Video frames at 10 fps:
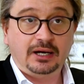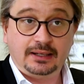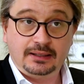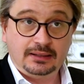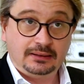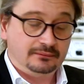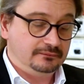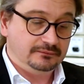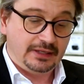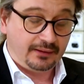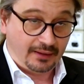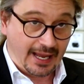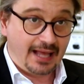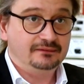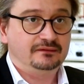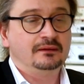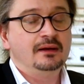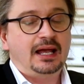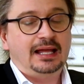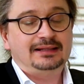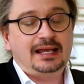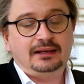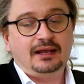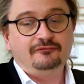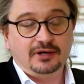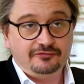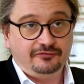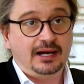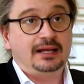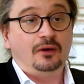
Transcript: by their hands, and they can verify